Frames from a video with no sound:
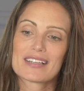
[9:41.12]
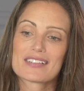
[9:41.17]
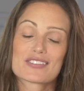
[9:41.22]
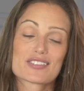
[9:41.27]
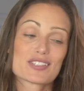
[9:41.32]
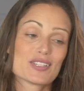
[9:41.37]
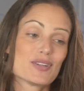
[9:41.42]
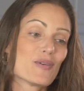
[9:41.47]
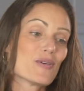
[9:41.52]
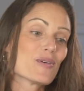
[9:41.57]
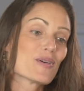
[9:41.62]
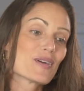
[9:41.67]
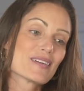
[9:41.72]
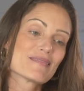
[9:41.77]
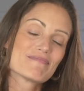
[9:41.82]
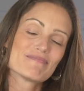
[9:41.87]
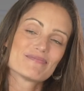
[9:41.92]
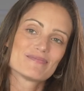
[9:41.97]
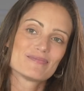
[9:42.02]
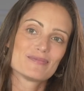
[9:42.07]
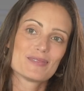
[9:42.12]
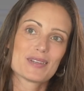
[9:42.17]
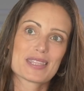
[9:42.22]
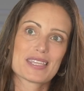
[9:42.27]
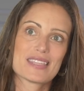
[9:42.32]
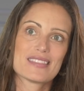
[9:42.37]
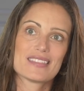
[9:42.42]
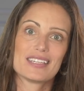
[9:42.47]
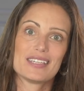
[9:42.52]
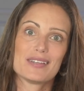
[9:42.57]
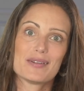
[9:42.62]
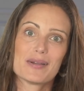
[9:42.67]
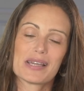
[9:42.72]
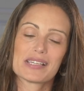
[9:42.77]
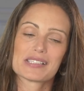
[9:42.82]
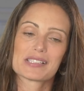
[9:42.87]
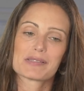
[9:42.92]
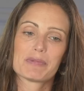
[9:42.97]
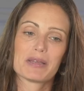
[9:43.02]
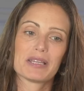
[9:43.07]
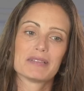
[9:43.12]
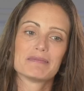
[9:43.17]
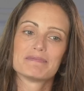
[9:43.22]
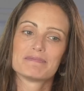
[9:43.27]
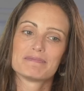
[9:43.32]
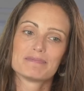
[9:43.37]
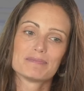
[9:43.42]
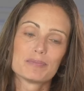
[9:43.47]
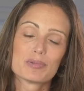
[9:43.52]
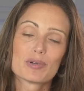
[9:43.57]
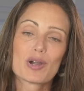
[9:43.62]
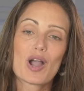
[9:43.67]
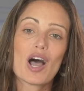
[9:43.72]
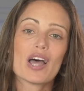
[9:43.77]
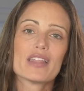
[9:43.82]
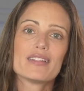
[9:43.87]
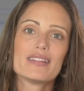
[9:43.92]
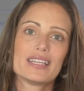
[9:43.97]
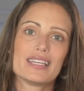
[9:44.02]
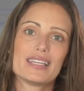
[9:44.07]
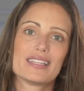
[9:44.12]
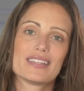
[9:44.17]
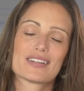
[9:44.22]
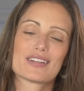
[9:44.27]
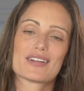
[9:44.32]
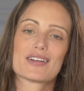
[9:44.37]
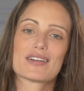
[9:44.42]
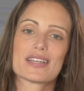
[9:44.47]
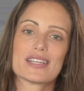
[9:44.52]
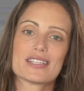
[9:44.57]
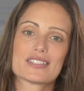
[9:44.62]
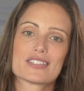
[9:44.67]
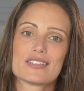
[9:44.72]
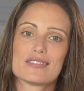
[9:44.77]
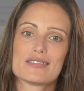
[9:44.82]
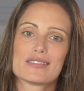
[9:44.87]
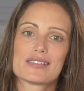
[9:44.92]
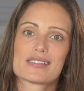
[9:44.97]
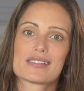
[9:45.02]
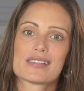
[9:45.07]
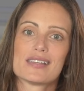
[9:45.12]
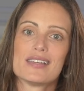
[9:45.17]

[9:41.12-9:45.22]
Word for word: country or within the US, but broadly there are issues